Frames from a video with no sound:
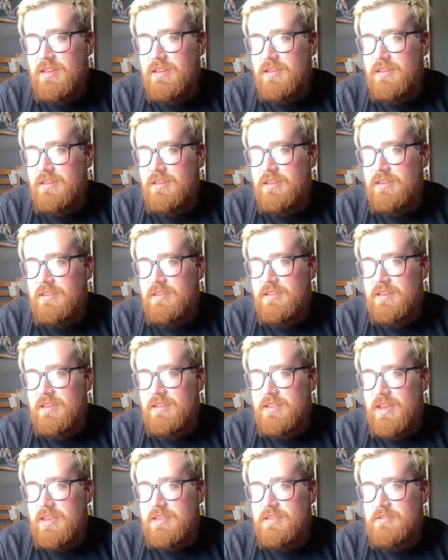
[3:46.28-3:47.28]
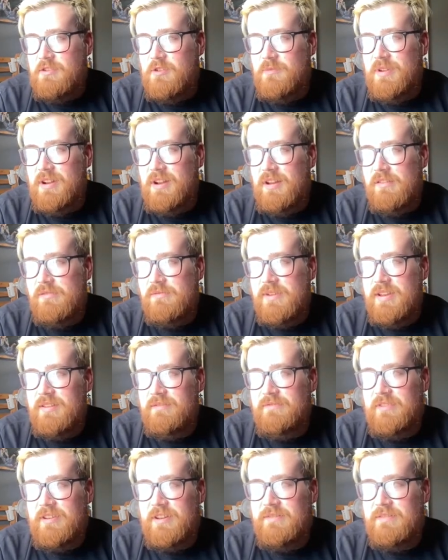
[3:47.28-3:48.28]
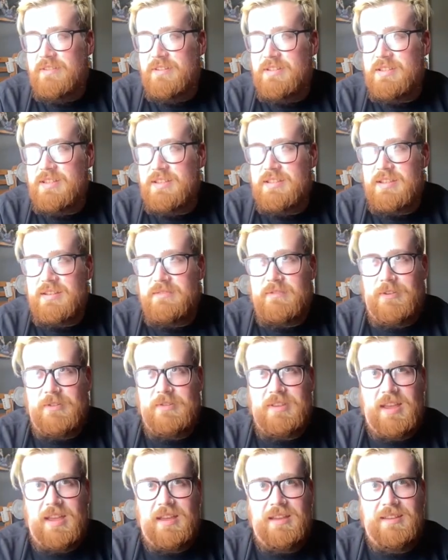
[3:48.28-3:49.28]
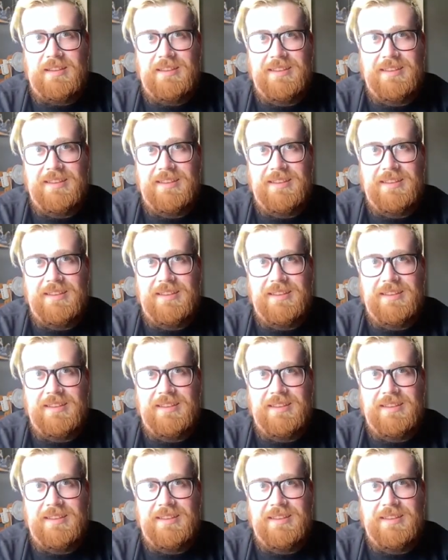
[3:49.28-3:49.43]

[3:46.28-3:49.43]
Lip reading: it's come a long way in 5 years since I wrote that.